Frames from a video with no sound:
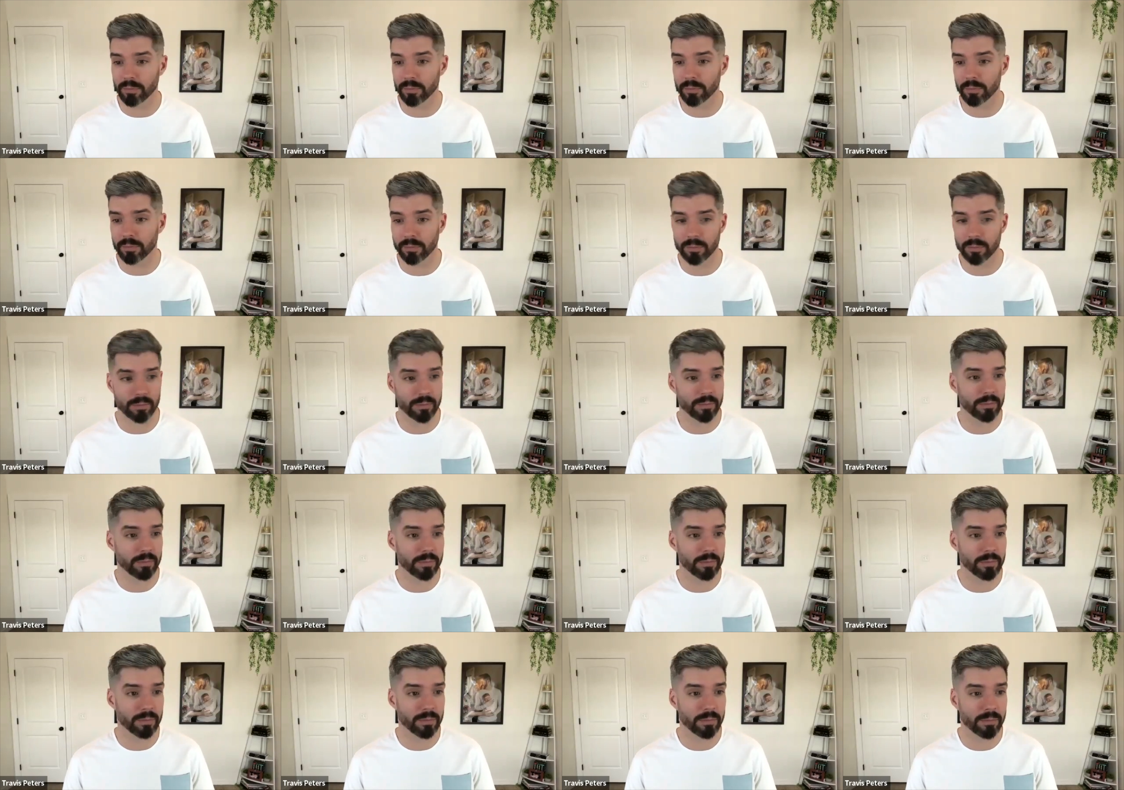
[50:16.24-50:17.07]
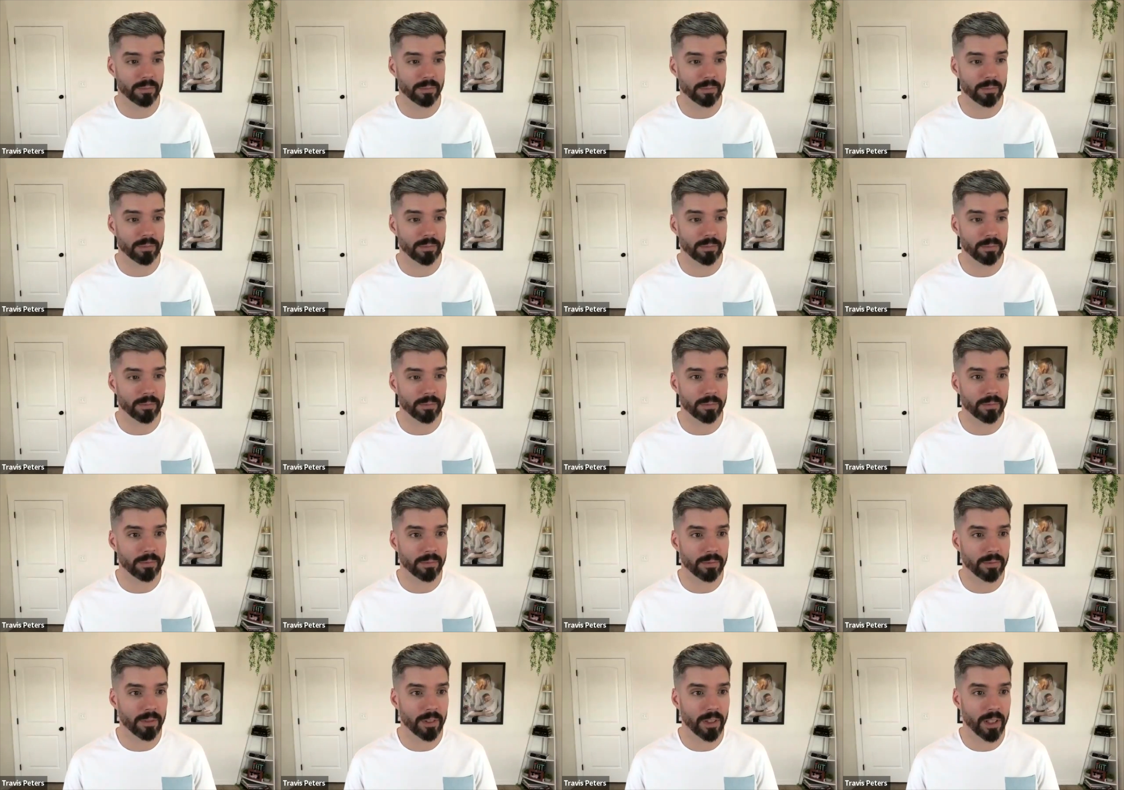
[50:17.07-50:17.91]

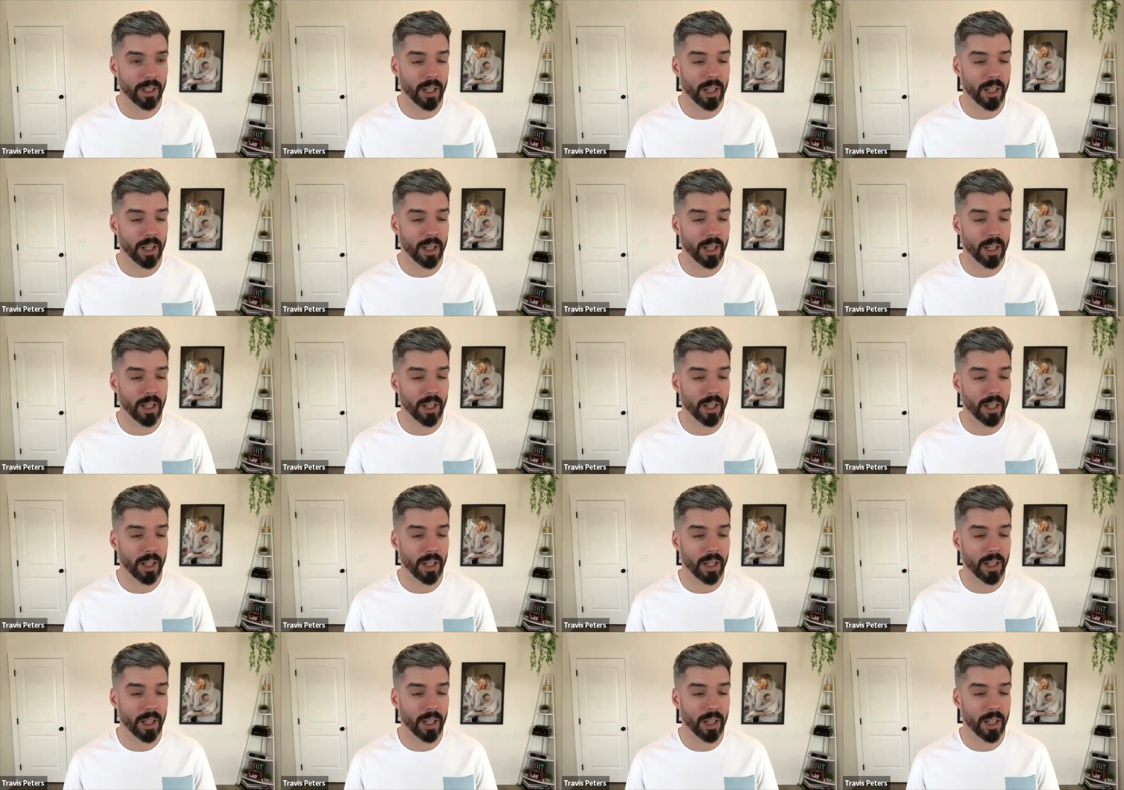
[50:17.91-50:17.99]
No one is speaking in this clip.